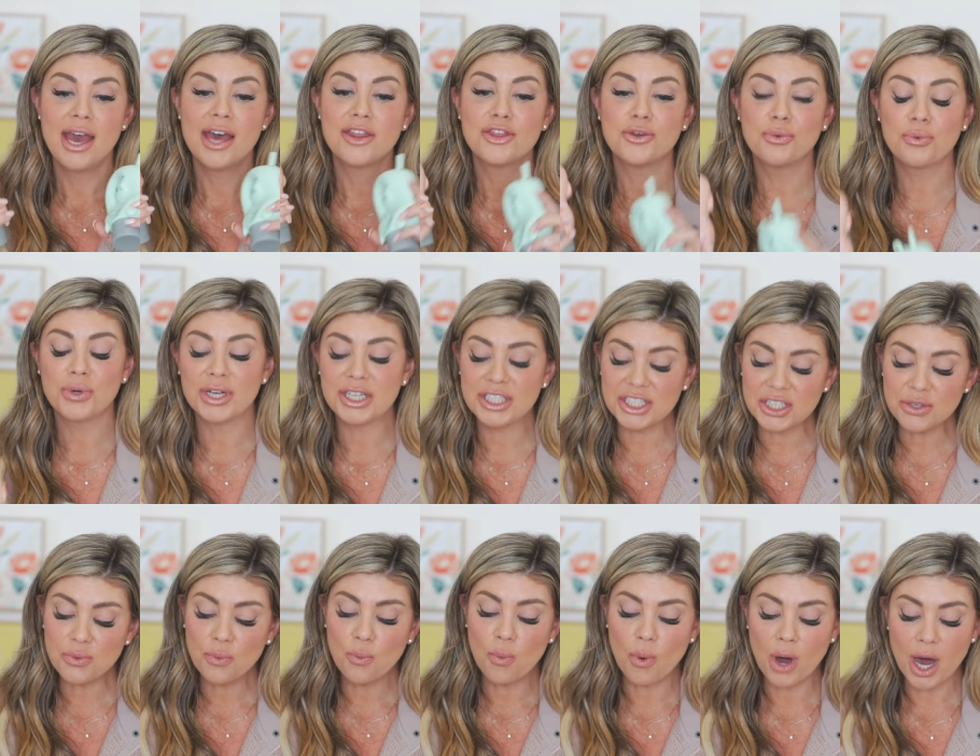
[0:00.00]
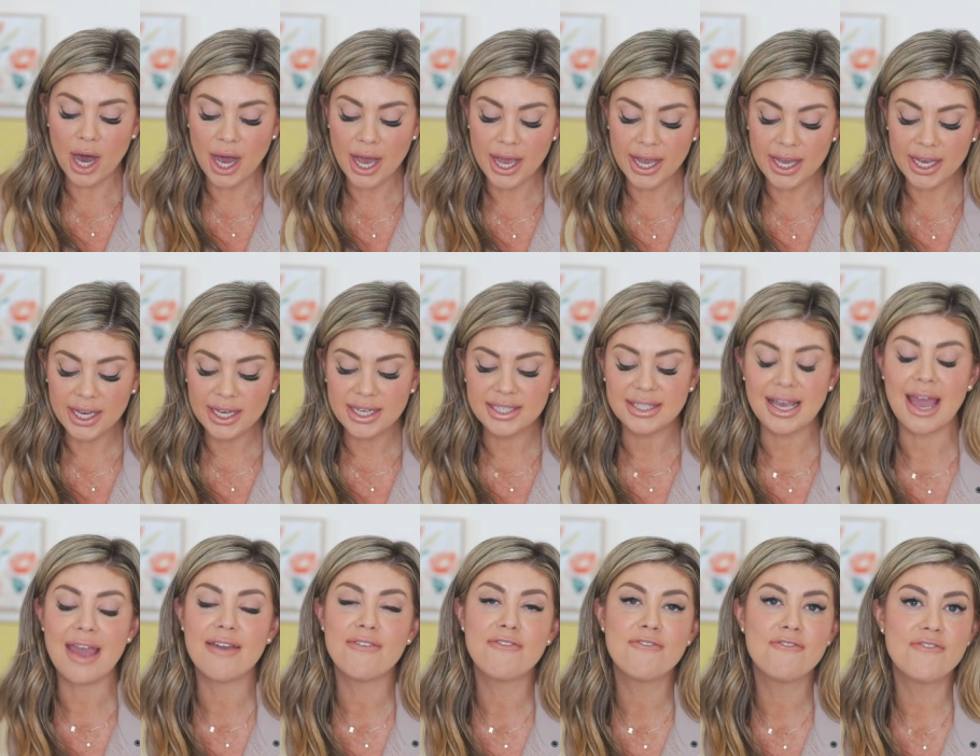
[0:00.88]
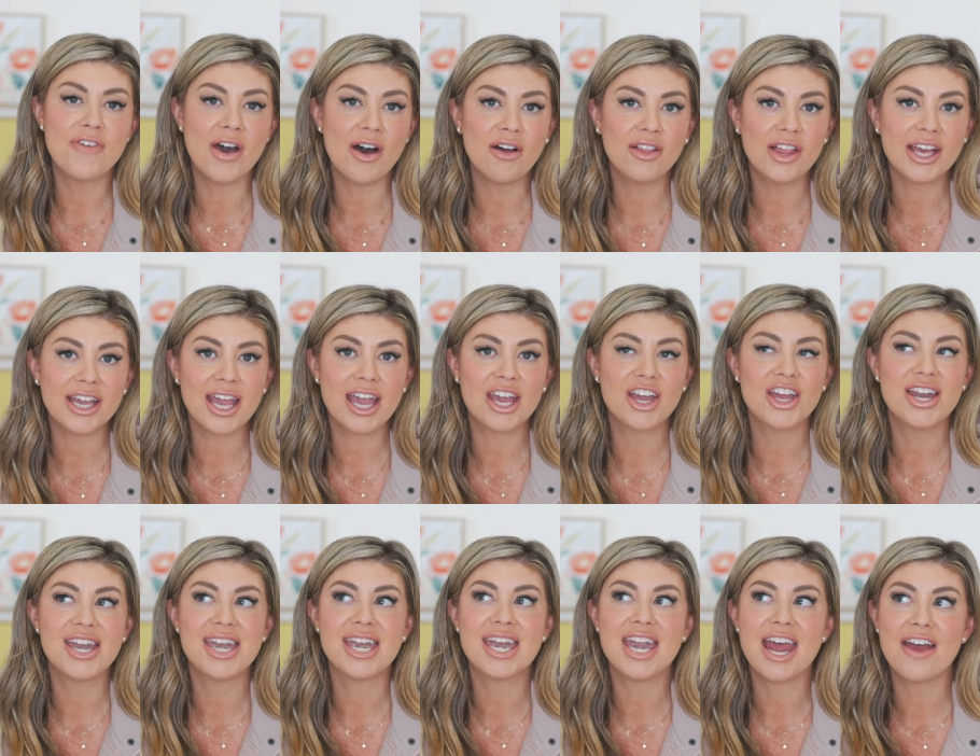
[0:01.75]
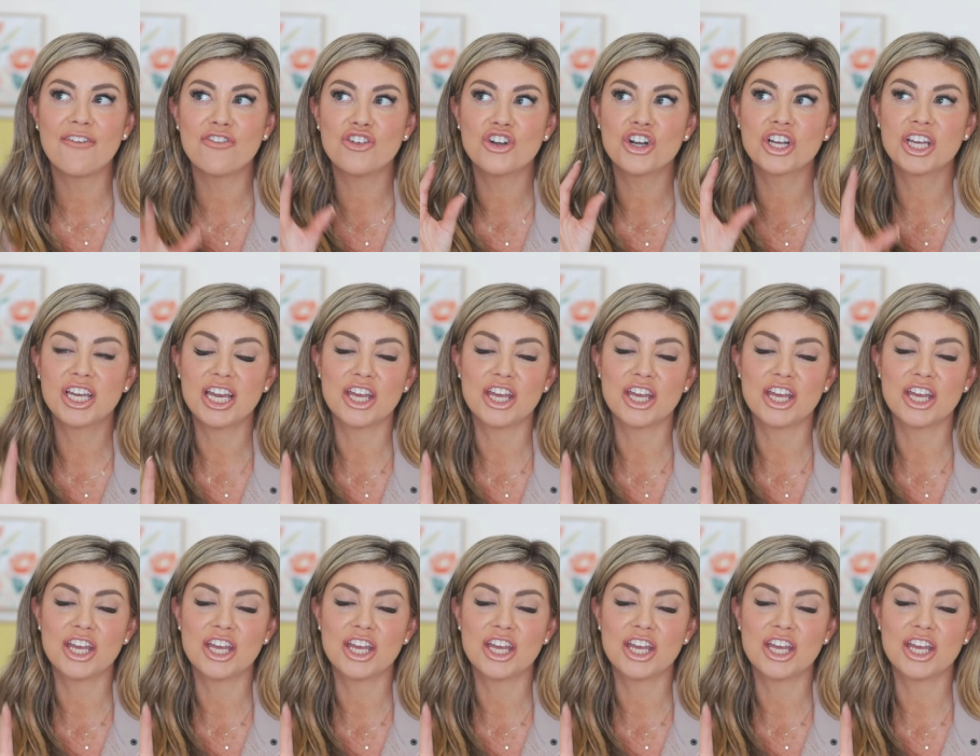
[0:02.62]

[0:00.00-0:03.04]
The reason why is I felt like I could never